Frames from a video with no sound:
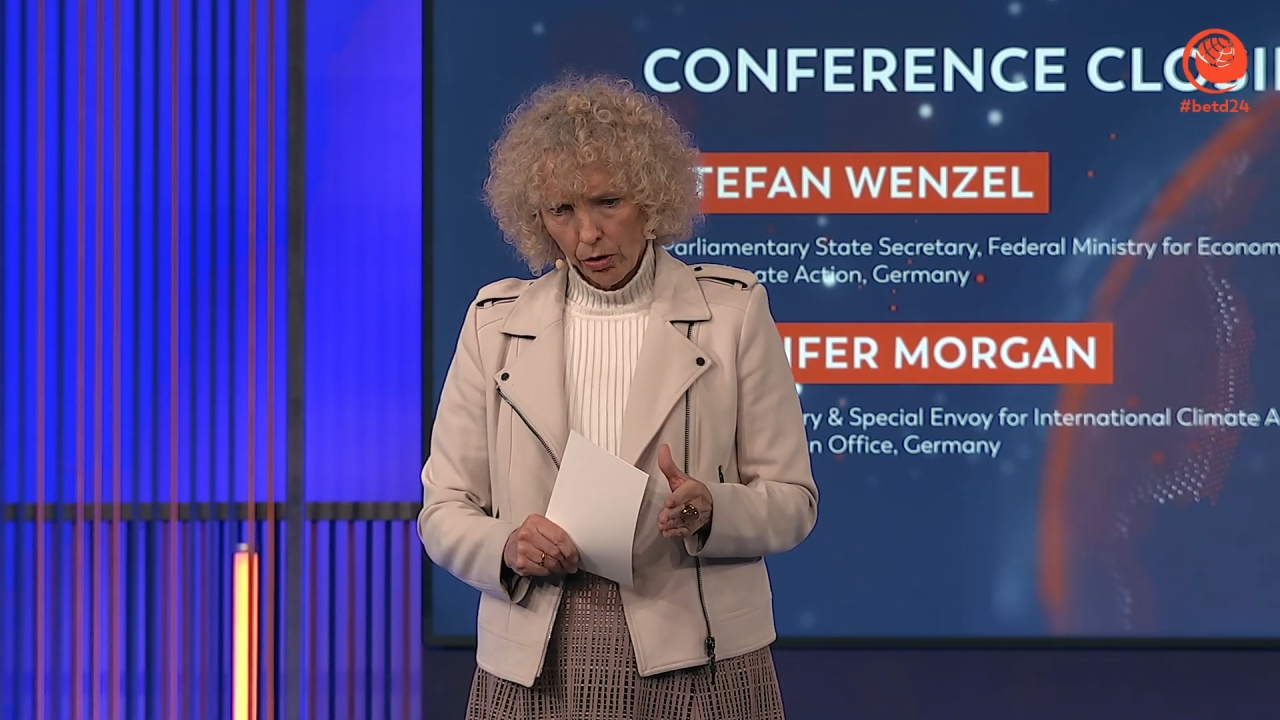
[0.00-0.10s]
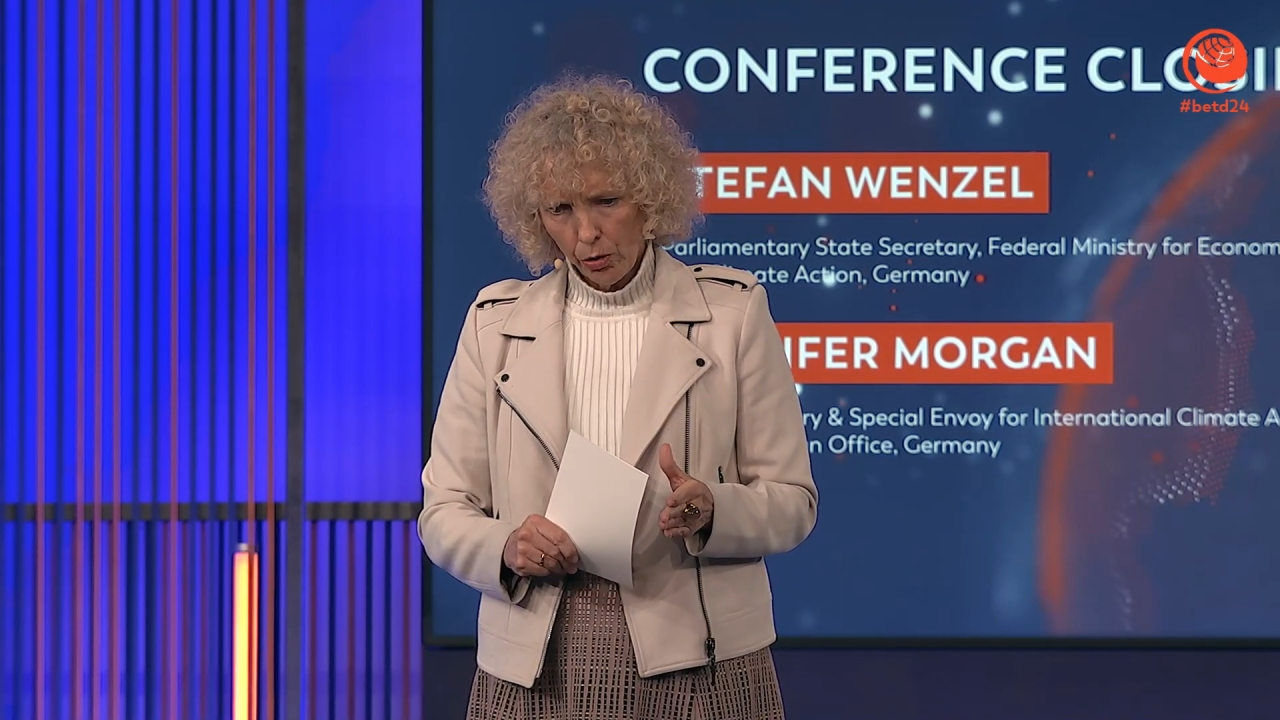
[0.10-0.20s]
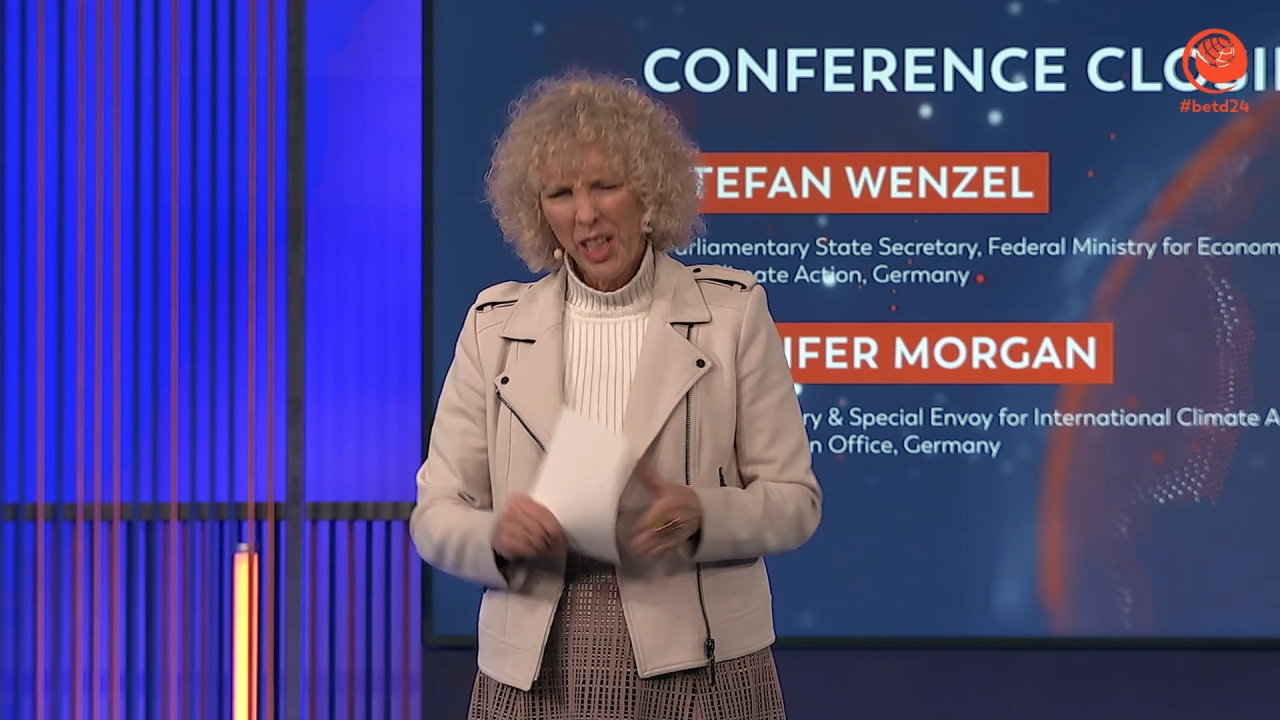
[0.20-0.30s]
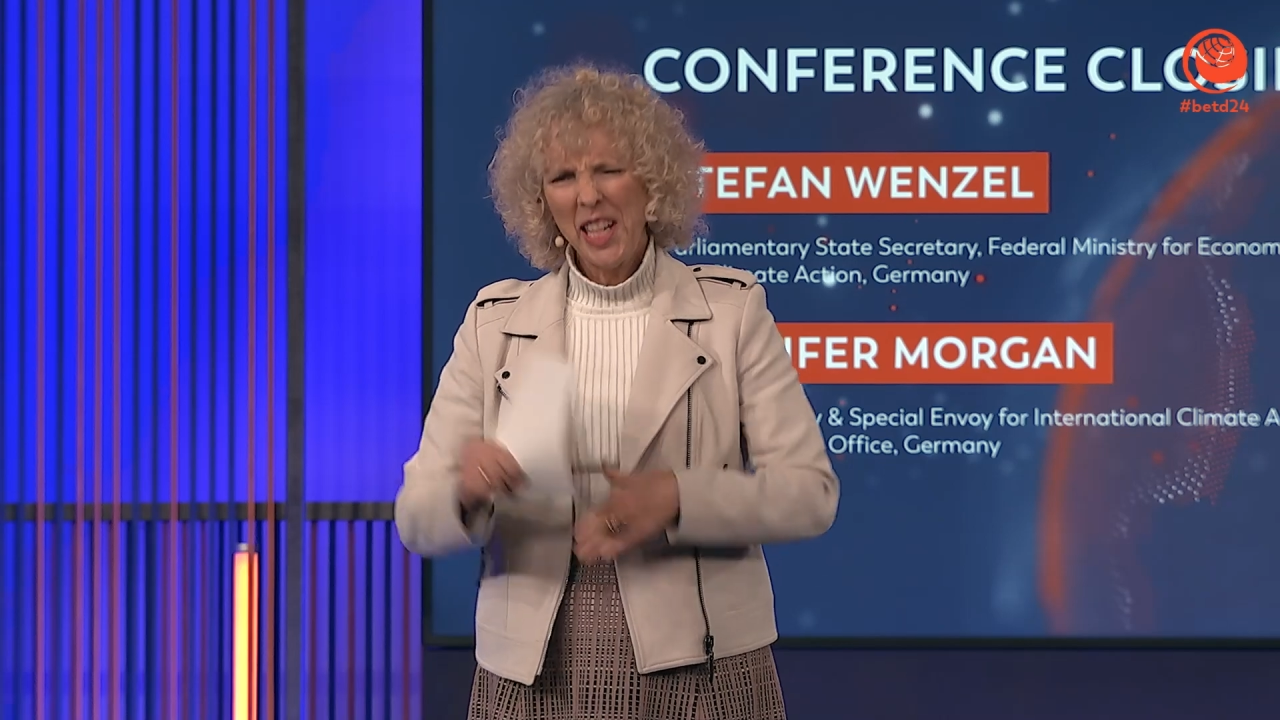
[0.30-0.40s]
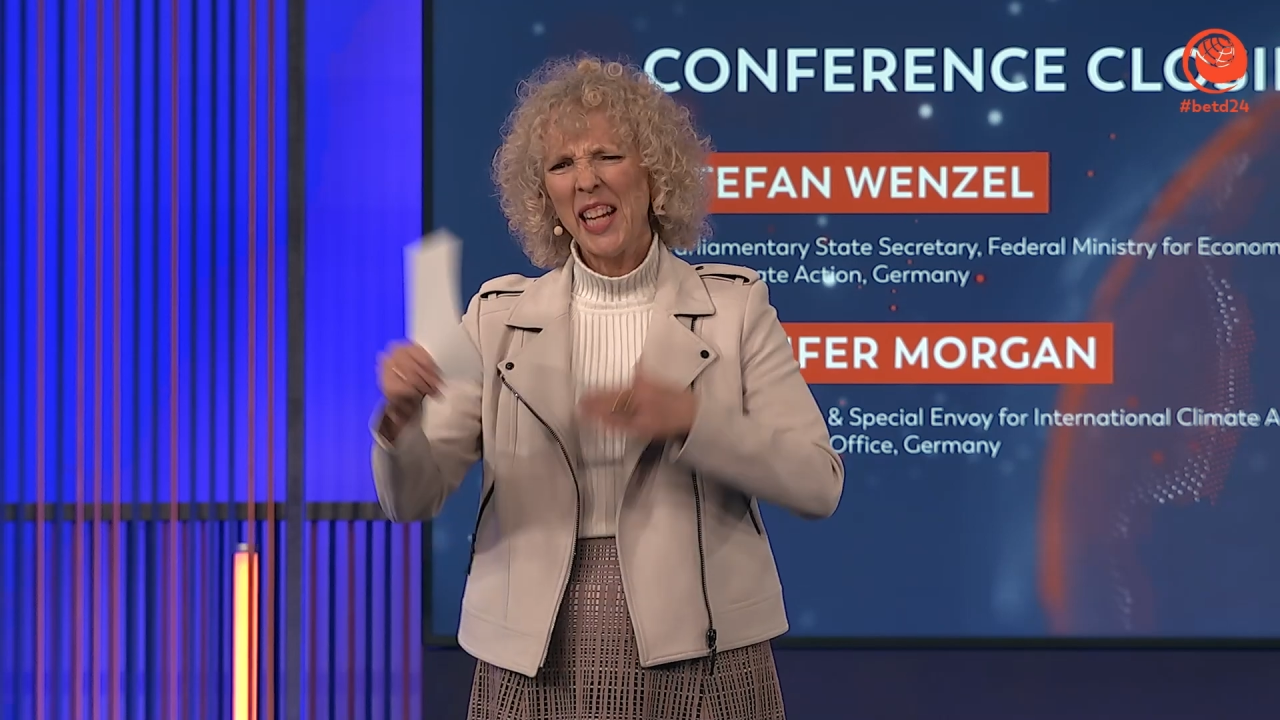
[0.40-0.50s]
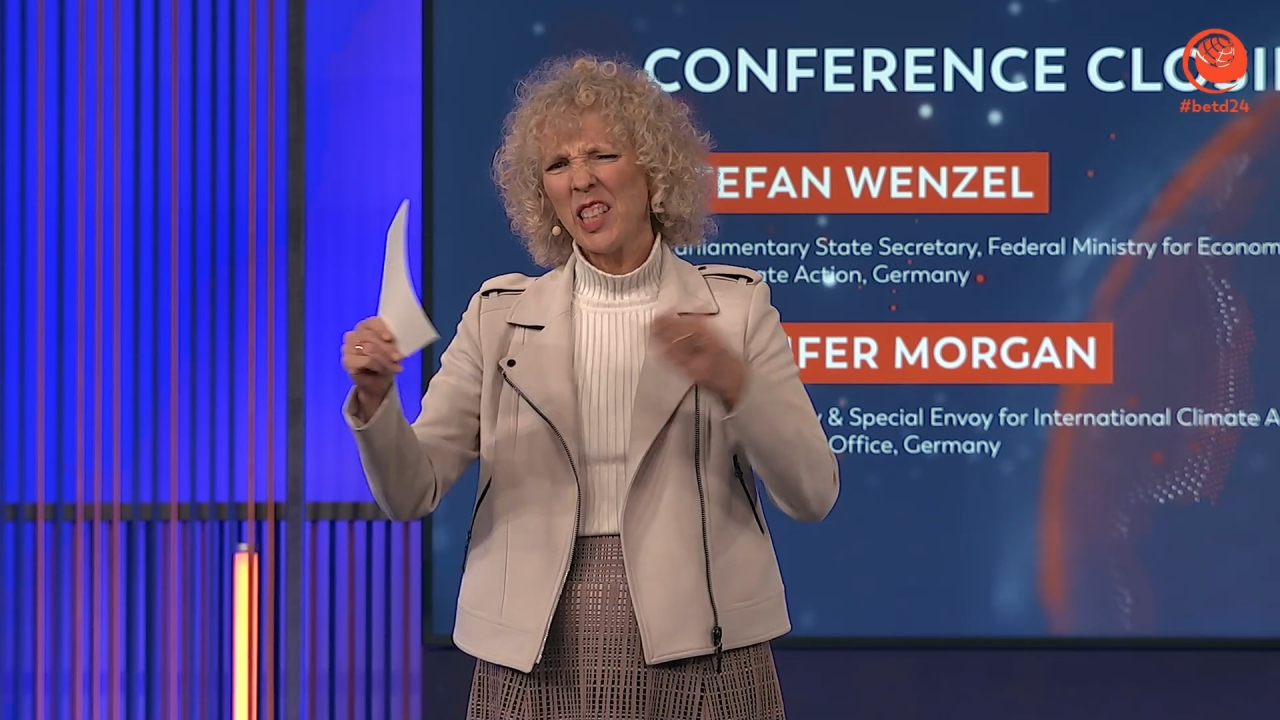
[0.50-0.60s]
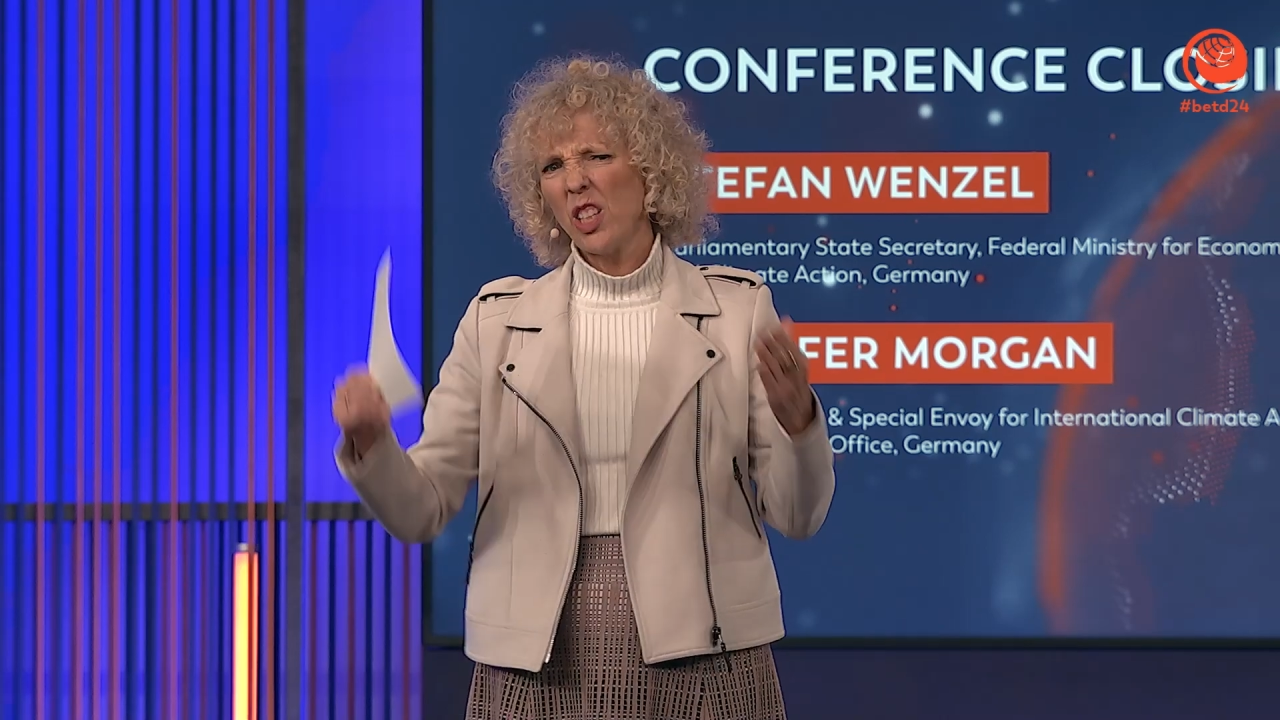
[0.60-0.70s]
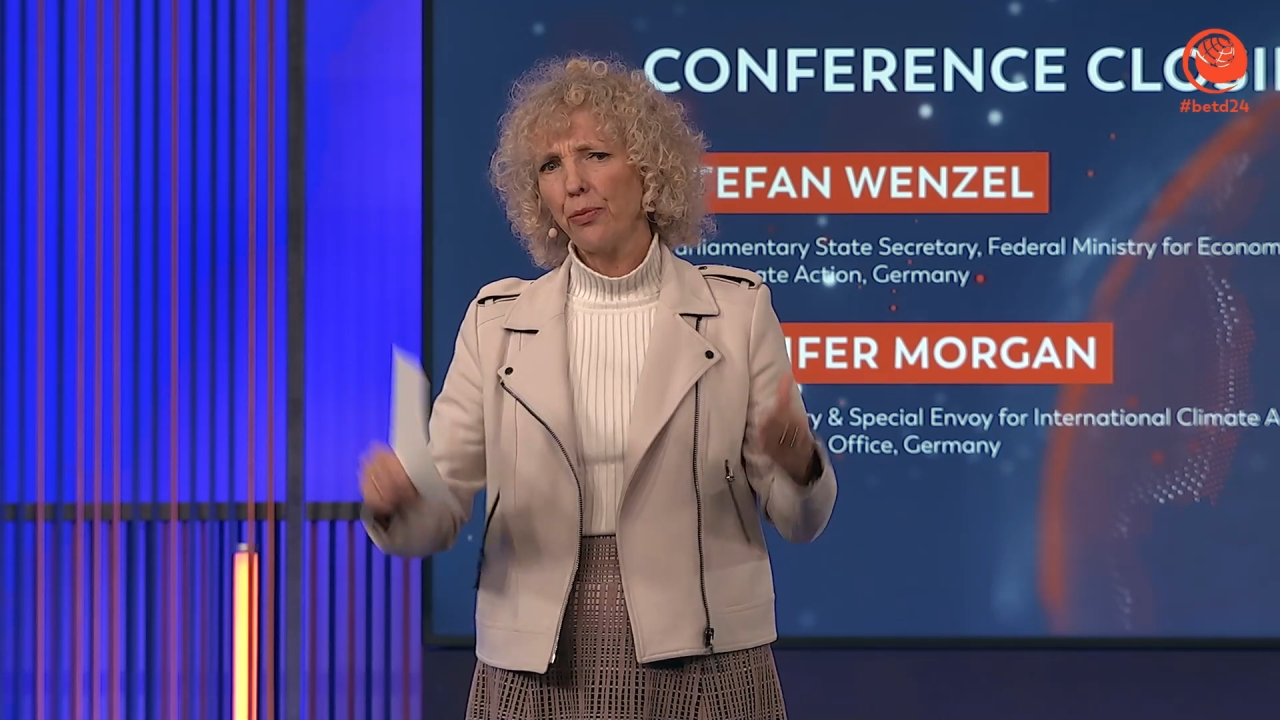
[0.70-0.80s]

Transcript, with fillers: you connect